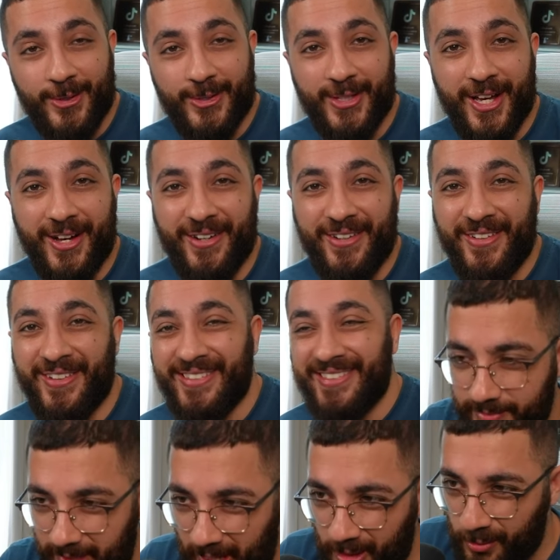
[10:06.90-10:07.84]

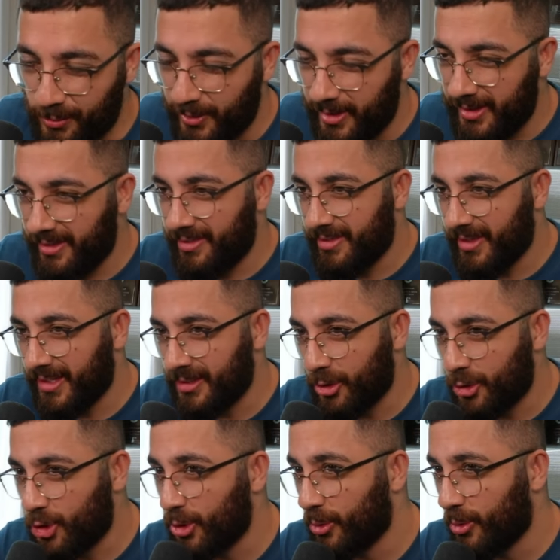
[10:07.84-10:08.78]
out. I don't really think the
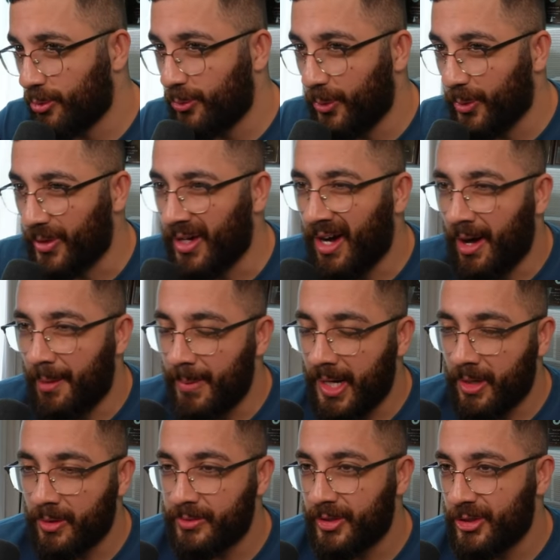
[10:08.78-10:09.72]
truth will come
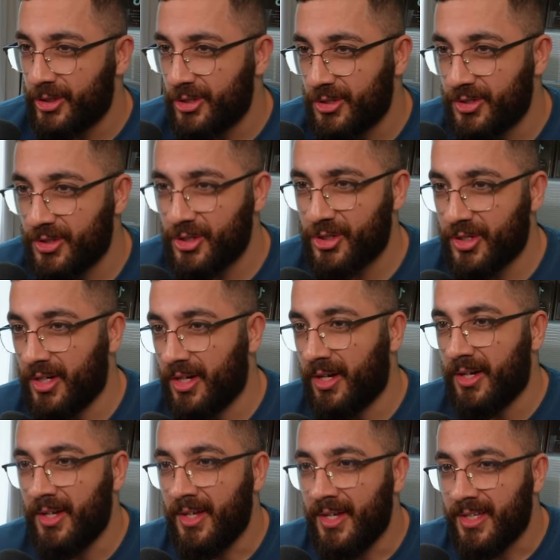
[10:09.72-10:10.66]
out. This is just
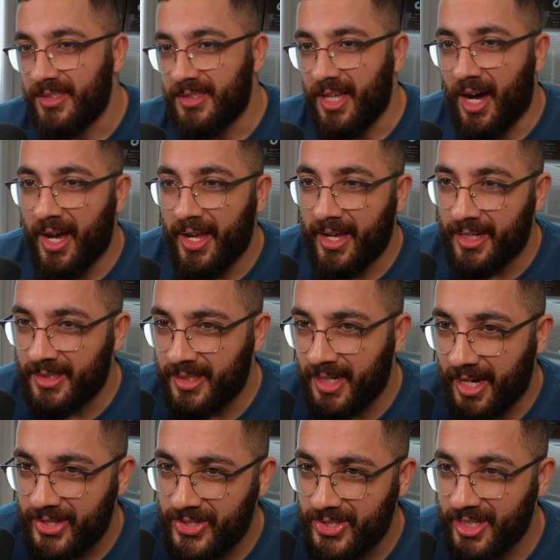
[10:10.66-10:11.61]
gonna die. And
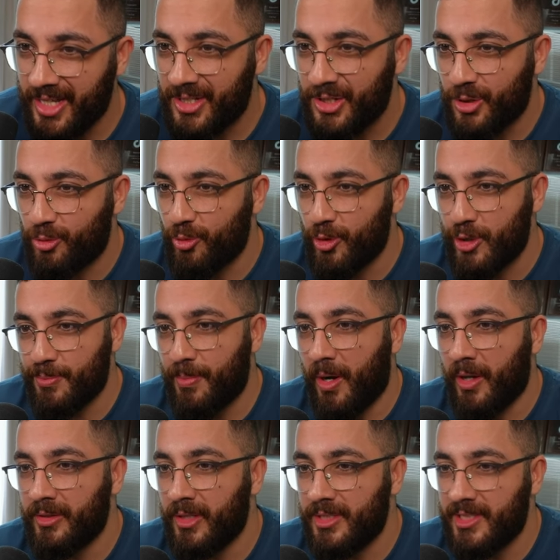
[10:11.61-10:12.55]
Kai Cenat just
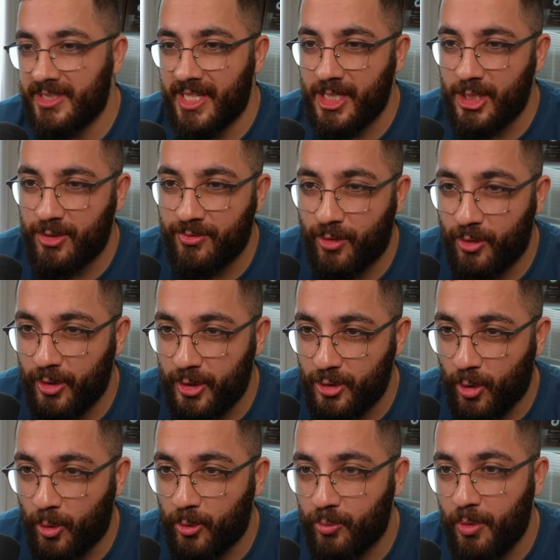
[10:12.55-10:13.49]
responded to this for his
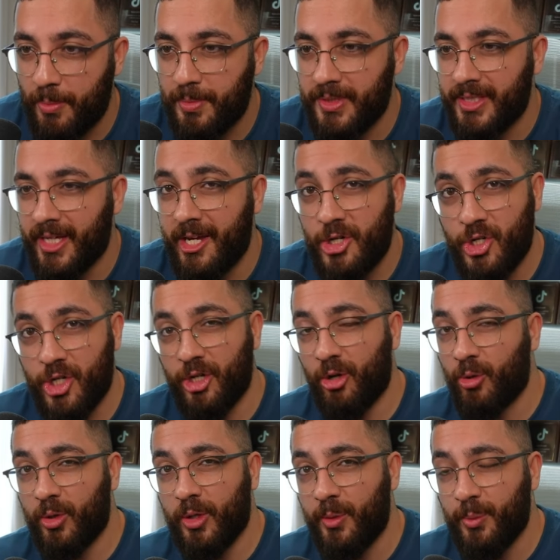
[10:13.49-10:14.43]
own reputation,
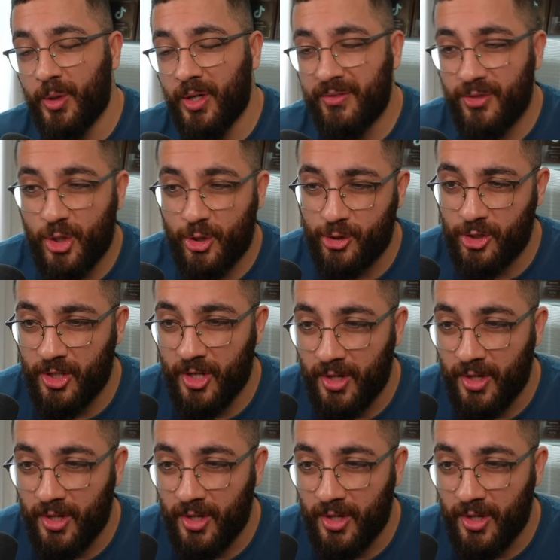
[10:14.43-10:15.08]
or he would have just